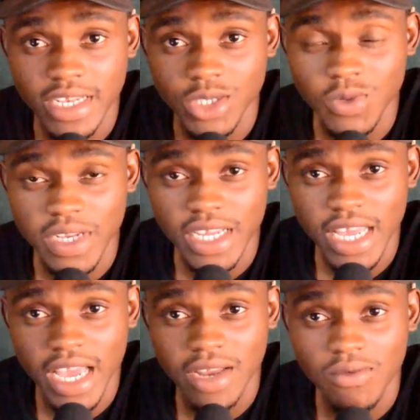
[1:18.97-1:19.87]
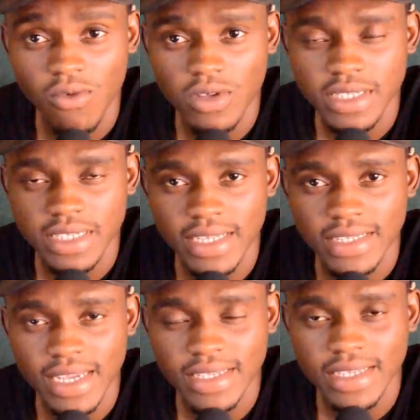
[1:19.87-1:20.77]
in Sweden and was
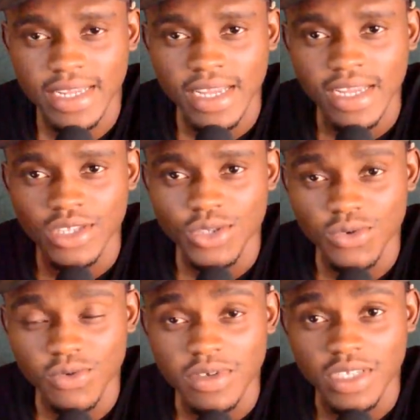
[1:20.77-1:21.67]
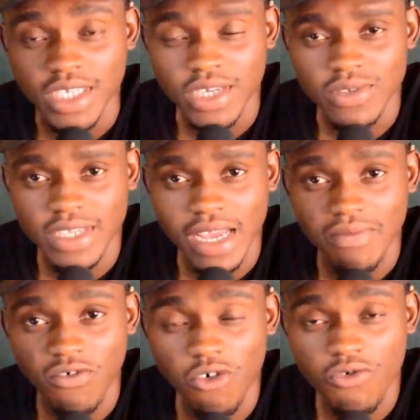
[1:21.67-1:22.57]
sentenced to jail
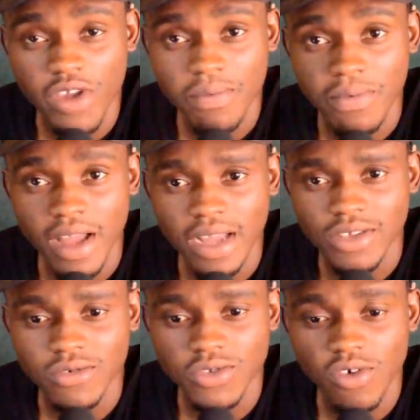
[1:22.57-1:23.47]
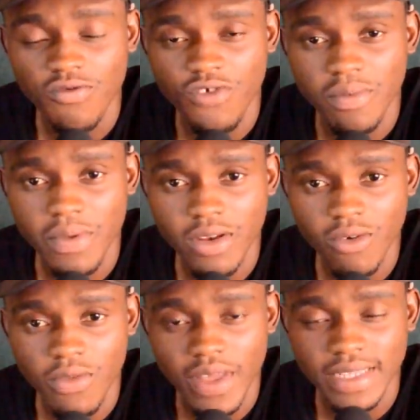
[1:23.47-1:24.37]
time for rape, accused of rape and
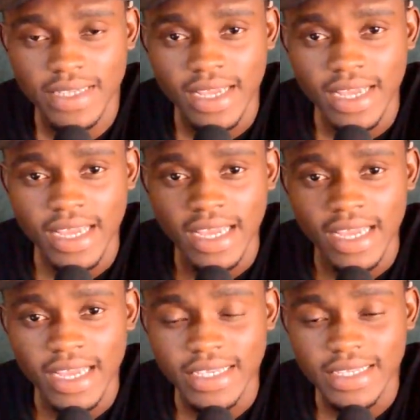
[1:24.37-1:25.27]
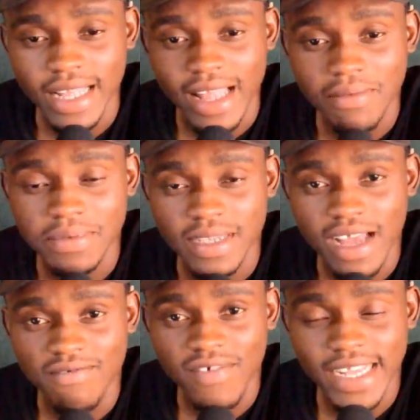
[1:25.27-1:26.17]
all that. His clubs
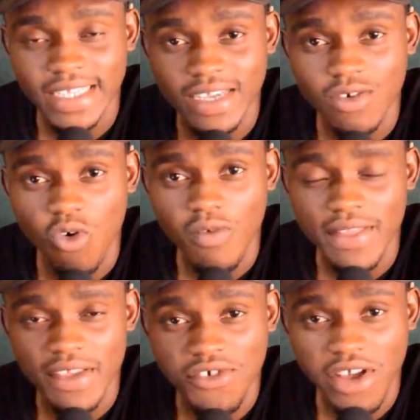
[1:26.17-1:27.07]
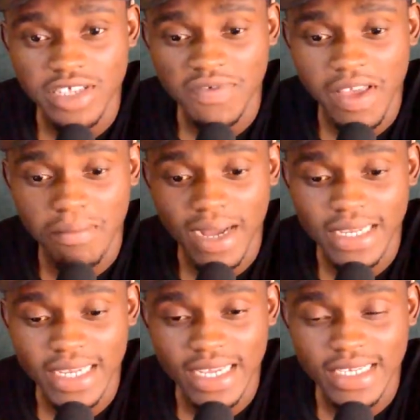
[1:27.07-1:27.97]
are fighting over the transfer
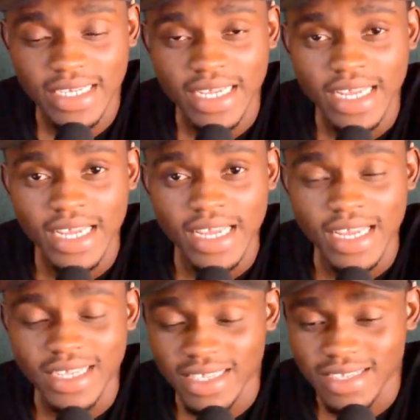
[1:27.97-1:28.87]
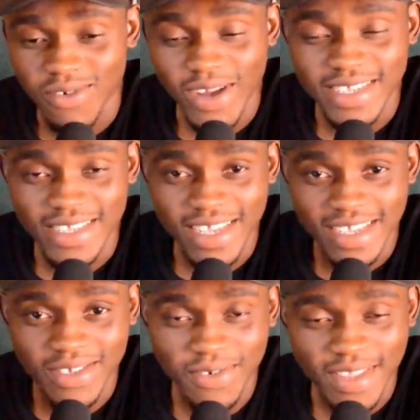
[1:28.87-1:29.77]
money, and it's quite a
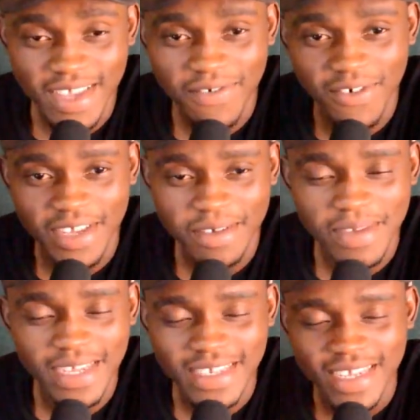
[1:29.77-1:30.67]
tussle there for him, and